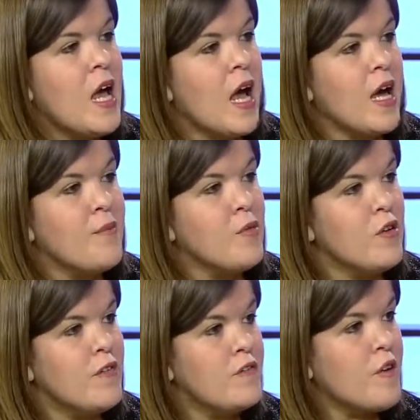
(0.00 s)
I
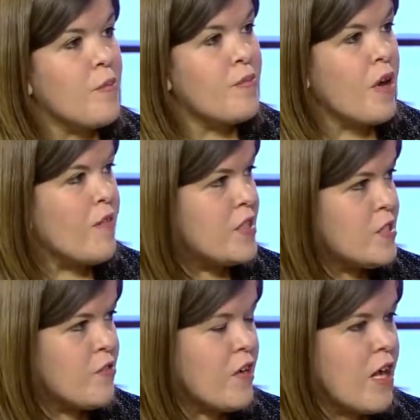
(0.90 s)
moved from
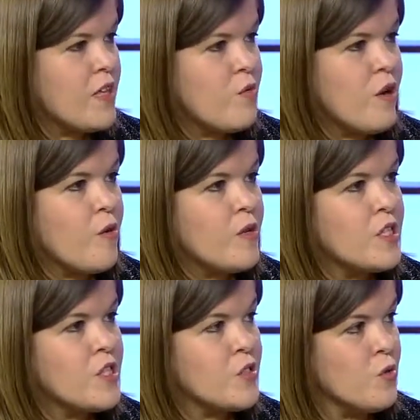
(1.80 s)
Providence, Rhode Island, where I went
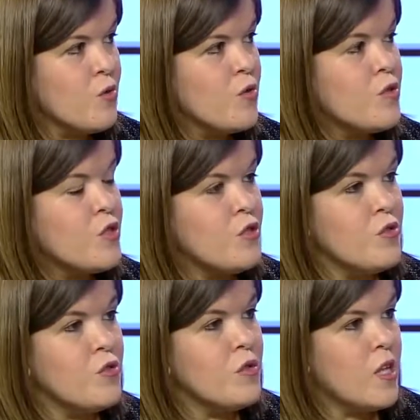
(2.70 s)
to school,
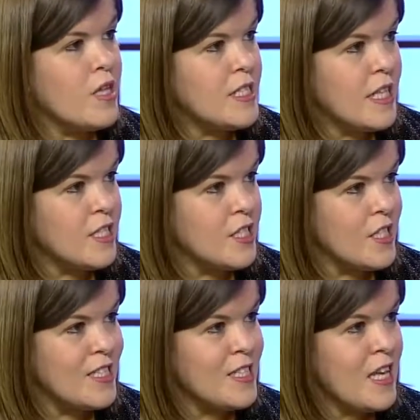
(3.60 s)
to Los
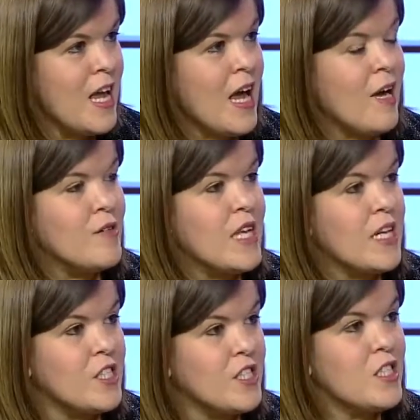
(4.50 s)
Angeles. I was
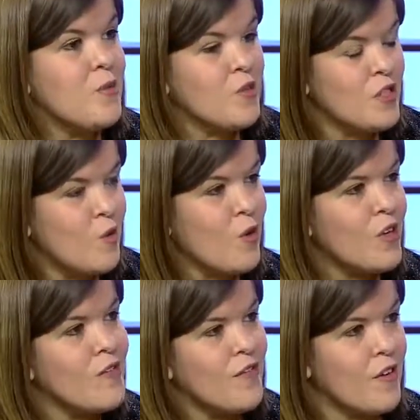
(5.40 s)
actually supposed to
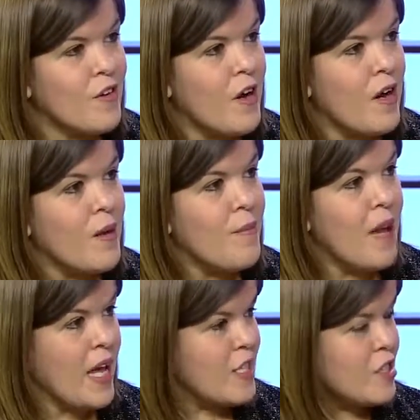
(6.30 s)
work for a
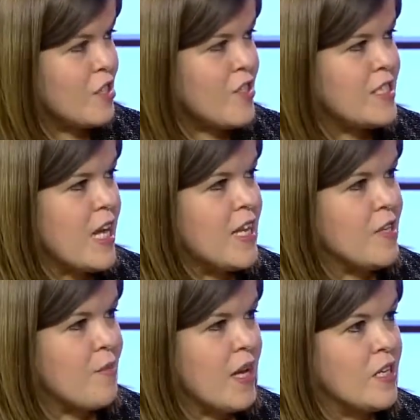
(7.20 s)
manager, a
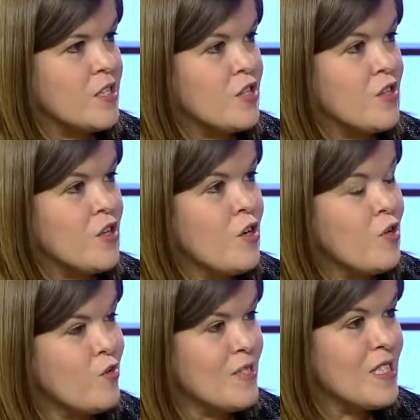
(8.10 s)
talent manager,
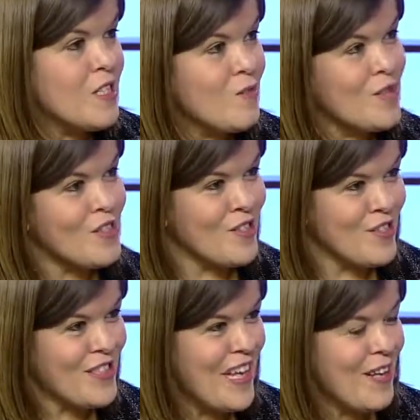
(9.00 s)
who was a little person
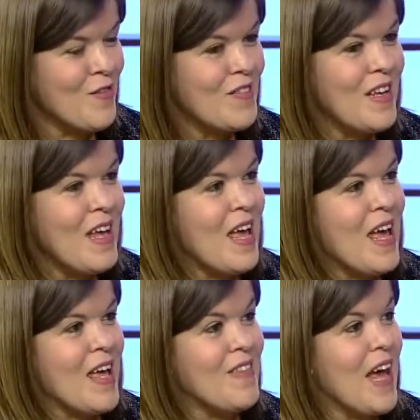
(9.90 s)
herself.
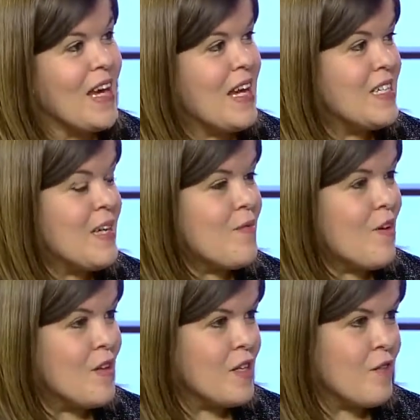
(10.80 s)
And that ended up
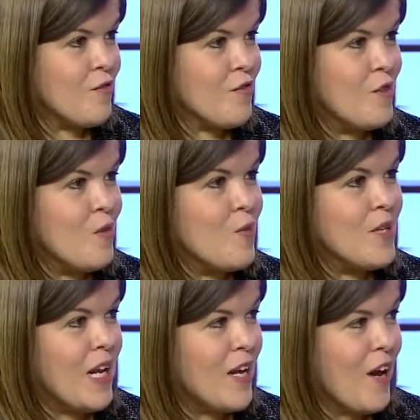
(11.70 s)
falling through the
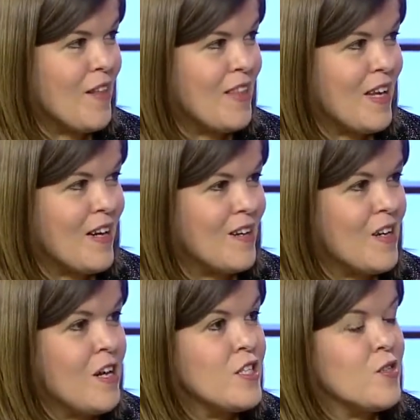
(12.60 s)
moment I got there.
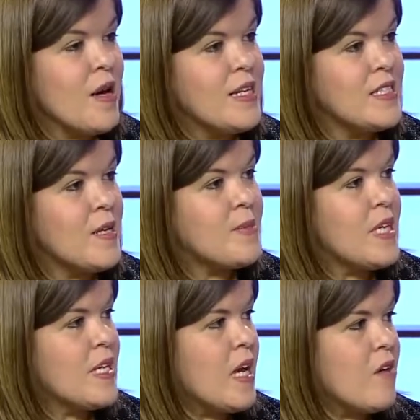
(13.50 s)
So I ended up
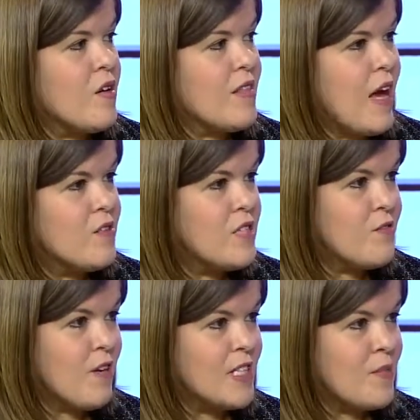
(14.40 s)
sending out 1,000
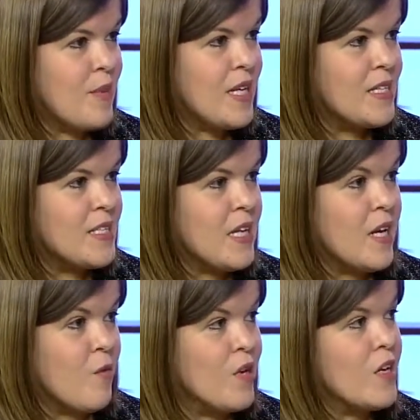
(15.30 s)
resumes, and
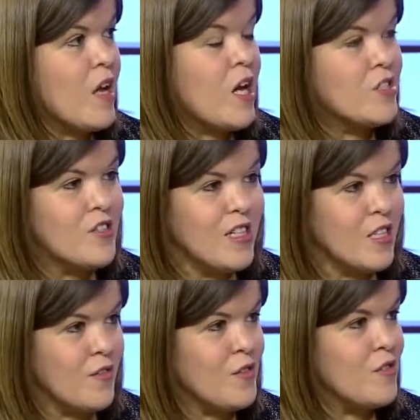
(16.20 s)
I went on 100
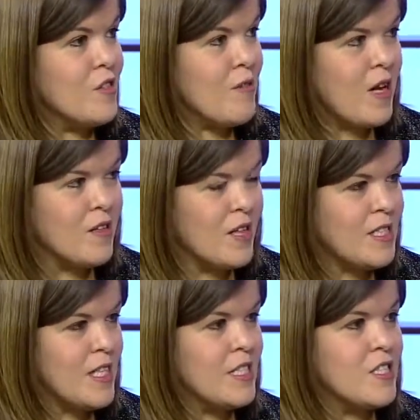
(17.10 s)
interviews around
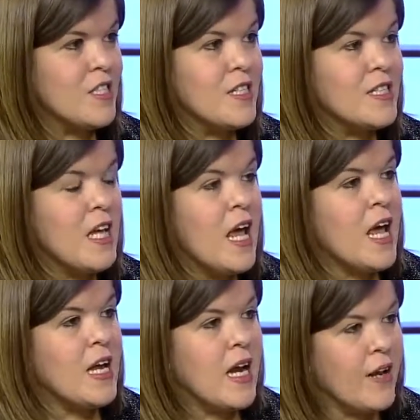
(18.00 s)
Los Angeles.
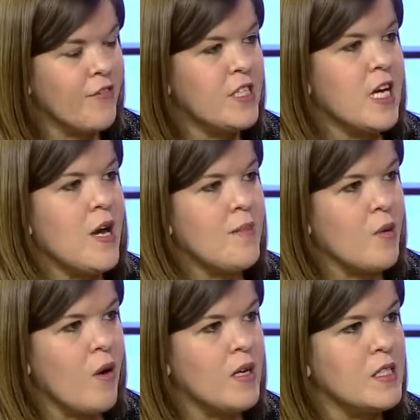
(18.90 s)
And every time I
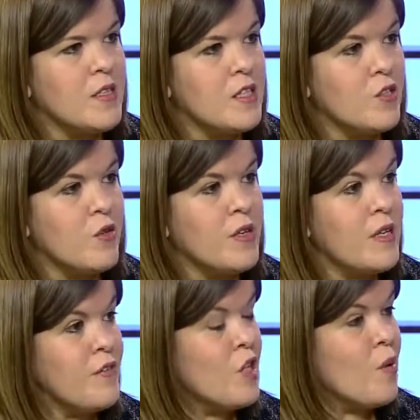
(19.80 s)
walked in the door,
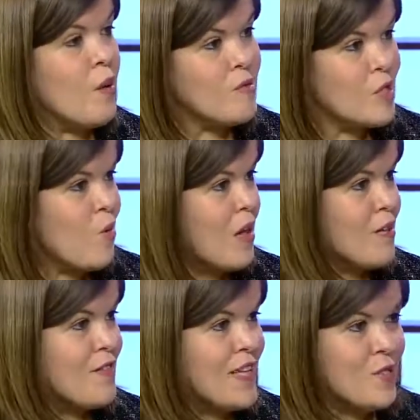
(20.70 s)
even though I was
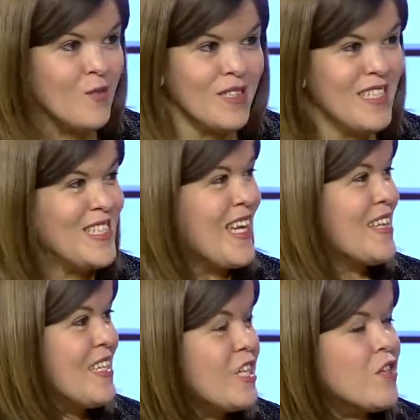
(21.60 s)
qualified to at least get
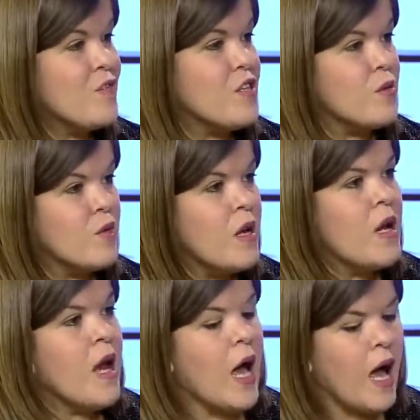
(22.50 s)
the interview,
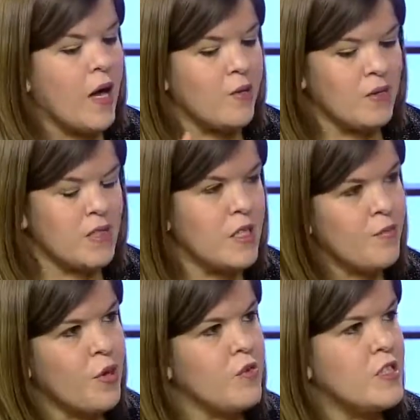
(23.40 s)
I was
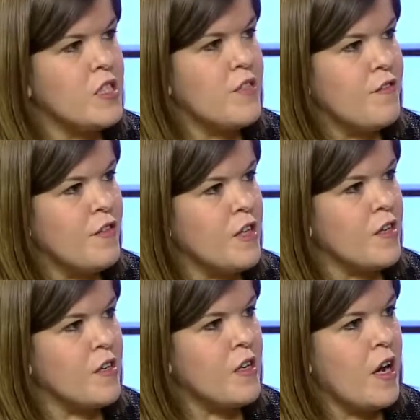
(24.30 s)
approached in
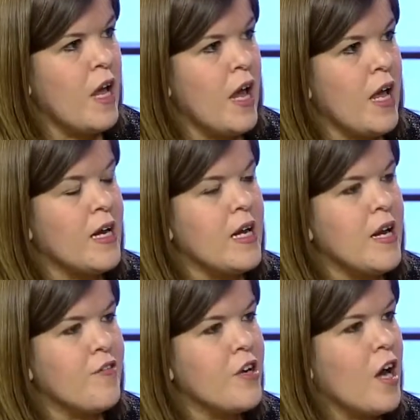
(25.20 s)
fear. And I
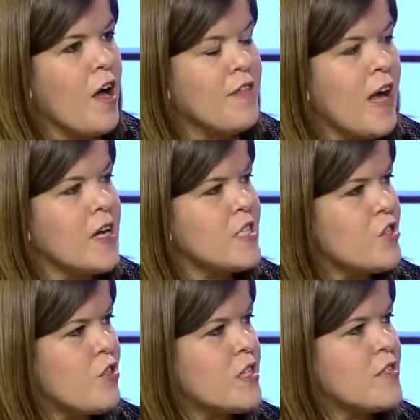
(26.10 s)
never got that
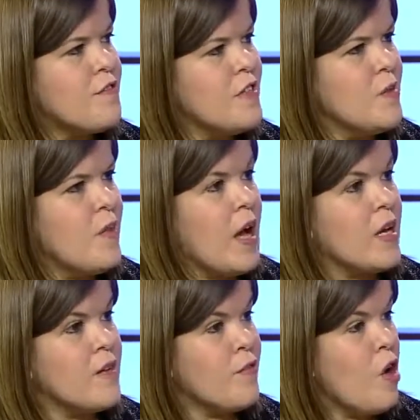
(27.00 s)
constructive
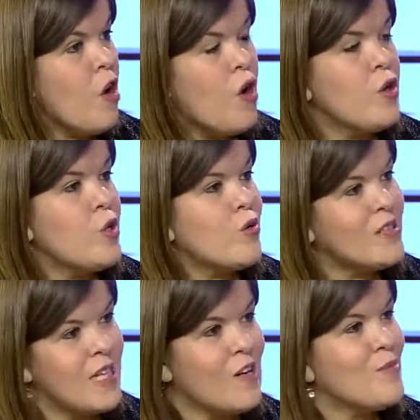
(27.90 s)
feedback of, oh, you were a
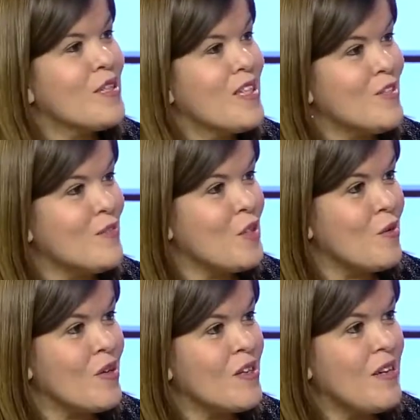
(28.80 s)
terrible
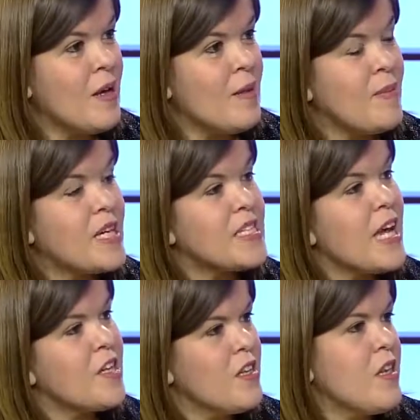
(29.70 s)
interviewer. Because I
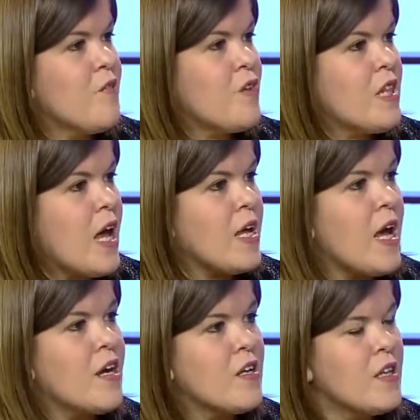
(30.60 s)
could live with that.
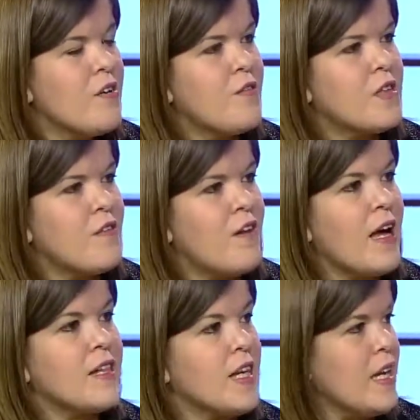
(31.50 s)
I could live with the
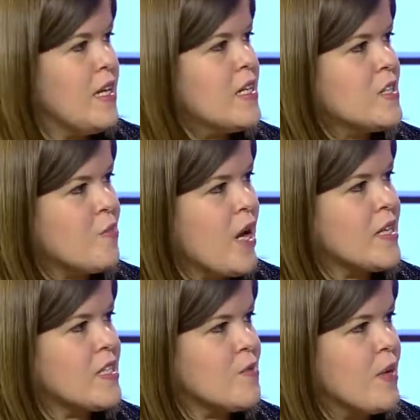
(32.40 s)
fact that I needed to
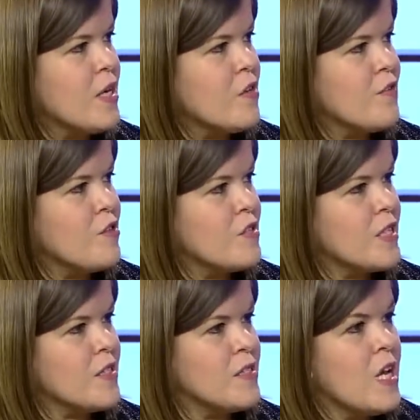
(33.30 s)
practice my interview skills.